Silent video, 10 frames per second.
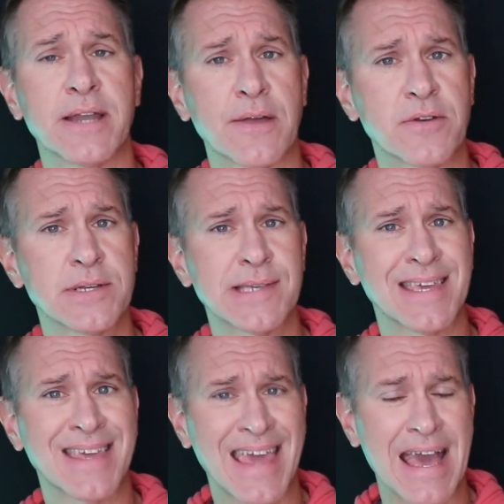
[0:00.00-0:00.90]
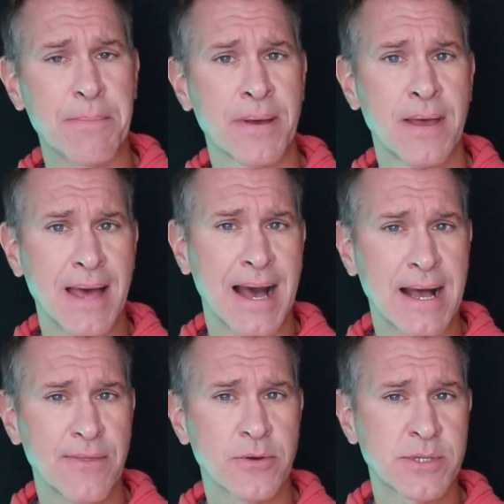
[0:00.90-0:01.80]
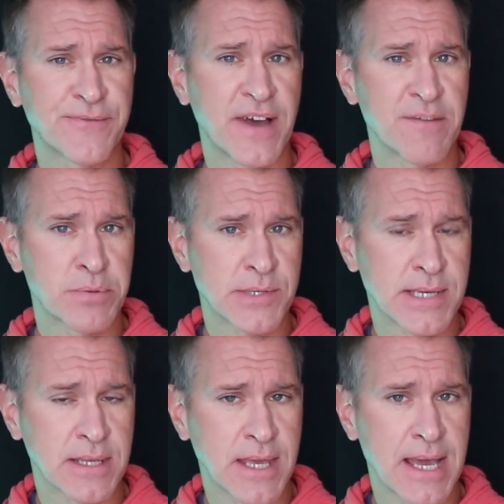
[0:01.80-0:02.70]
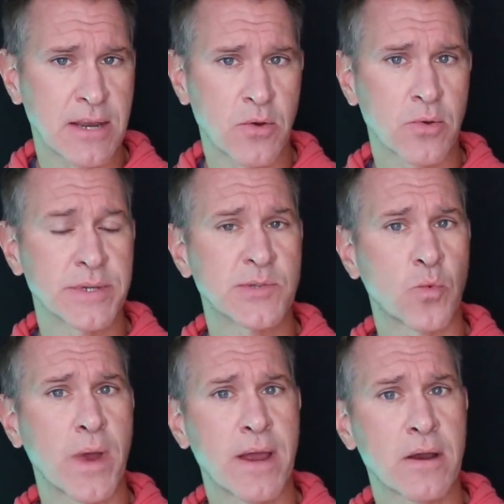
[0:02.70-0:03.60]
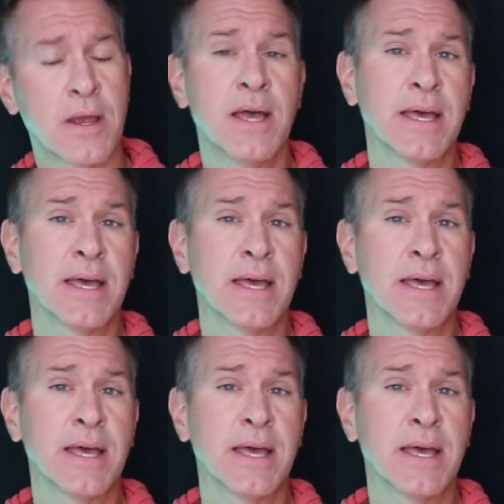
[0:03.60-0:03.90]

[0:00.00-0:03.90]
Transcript: Now, there is a cap on those 5% categories where